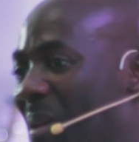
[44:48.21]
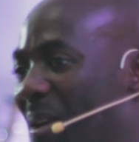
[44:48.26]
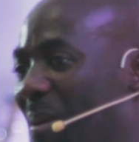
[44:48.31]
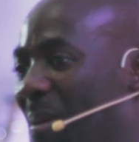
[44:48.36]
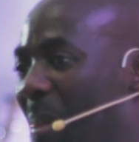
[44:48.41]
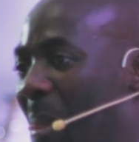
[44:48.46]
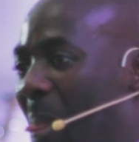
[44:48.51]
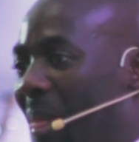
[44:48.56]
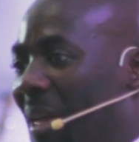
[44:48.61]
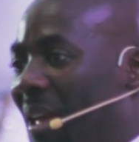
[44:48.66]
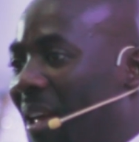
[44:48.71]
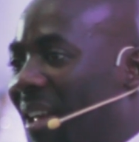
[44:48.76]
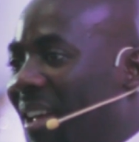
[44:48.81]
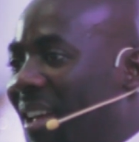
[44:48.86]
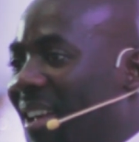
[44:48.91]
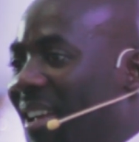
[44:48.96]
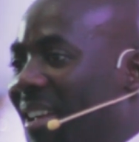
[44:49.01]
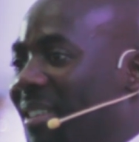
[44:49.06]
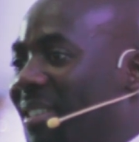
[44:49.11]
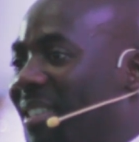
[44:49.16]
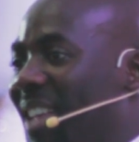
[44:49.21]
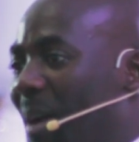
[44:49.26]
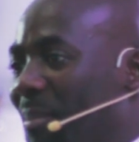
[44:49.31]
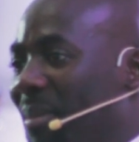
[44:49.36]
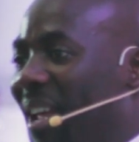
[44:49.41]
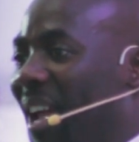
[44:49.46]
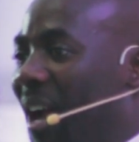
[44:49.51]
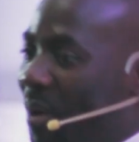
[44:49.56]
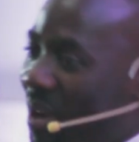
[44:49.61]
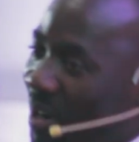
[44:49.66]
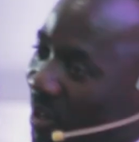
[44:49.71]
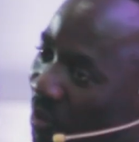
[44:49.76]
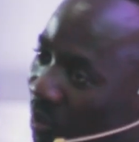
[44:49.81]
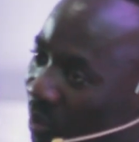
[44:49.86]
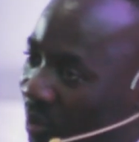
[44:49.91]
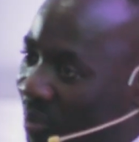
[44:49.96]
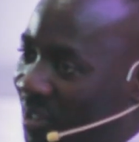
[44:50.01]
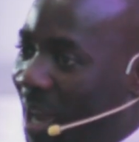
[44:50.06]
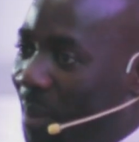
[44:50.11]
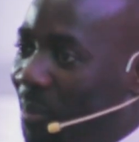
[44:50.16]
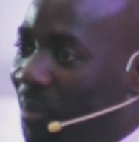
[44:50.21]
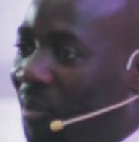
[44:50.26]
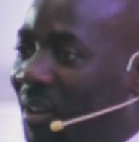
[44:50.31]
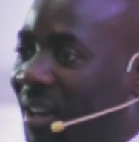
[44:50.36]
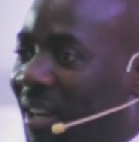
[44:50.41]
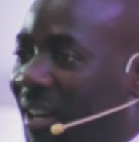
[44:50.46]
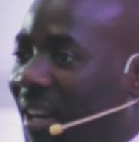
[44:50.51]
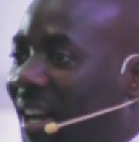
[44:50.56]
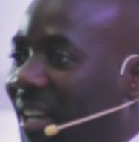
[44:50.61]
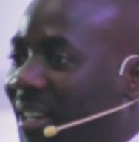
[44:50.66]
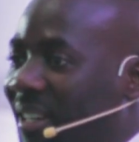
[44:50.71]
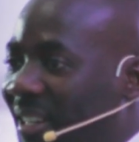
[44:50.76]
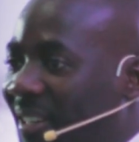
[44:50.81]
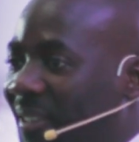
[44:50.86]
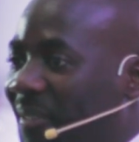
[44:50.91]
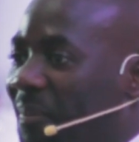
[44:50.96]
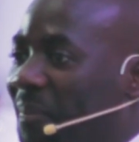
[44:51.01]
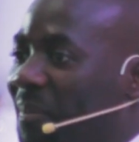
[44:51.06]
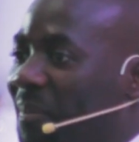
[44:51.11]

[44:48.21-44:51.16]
Eh? Someday I went to some Greek land